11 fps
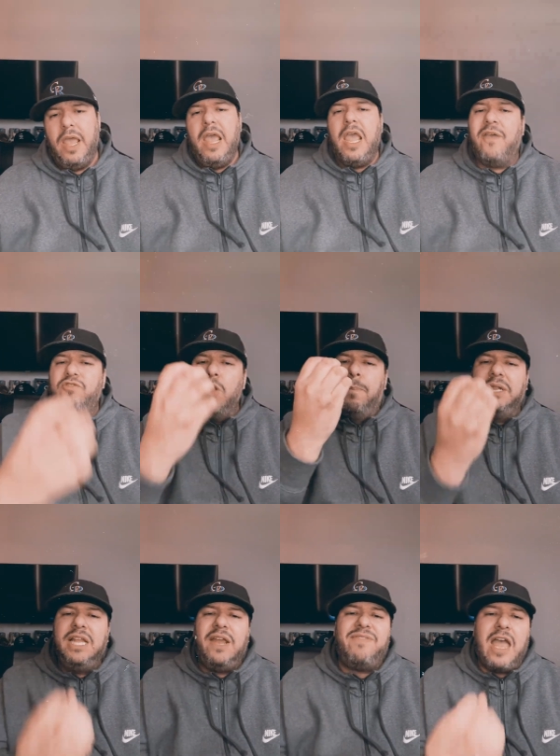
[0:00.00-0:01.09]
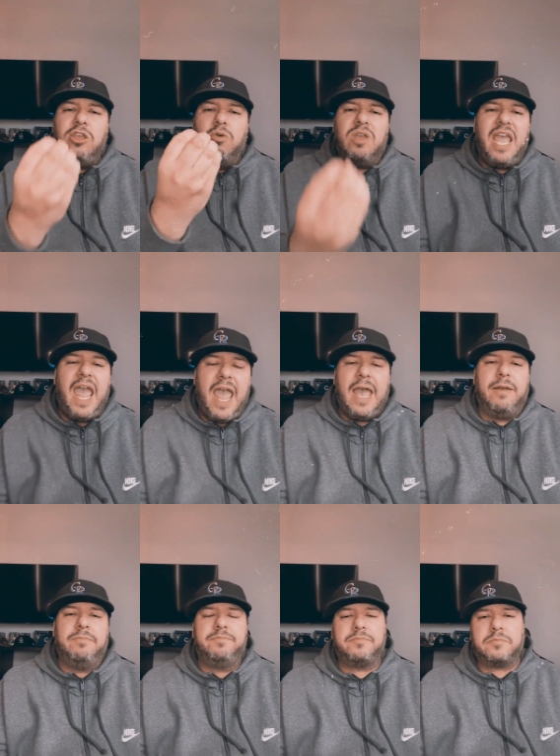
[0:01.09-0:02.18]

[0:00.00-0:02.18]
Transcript: If you believe that you can,